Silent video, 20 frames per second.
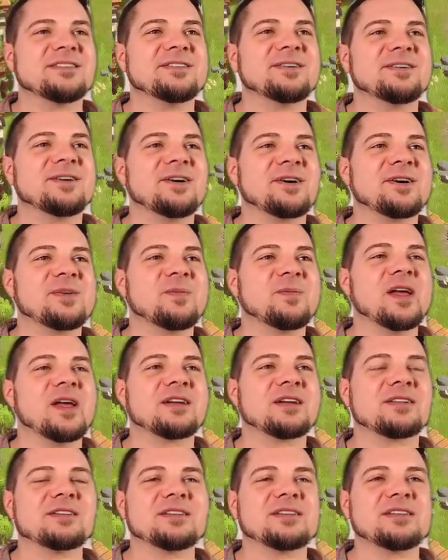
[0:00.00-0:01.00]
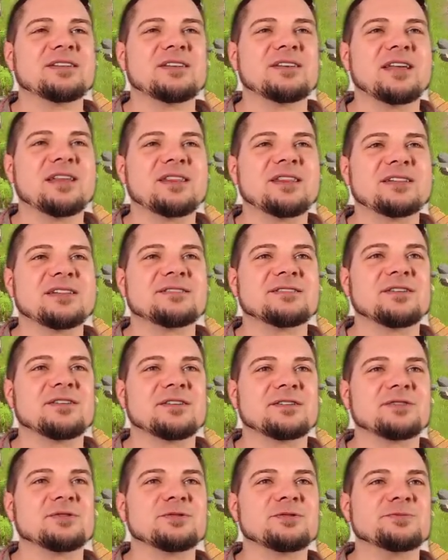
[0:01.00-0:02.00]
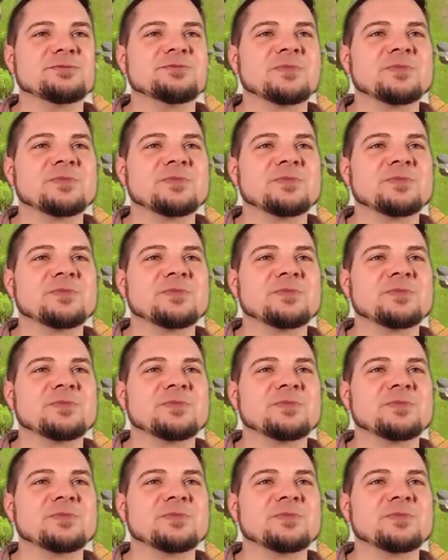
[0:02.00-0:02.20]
automatically, and that's not cool.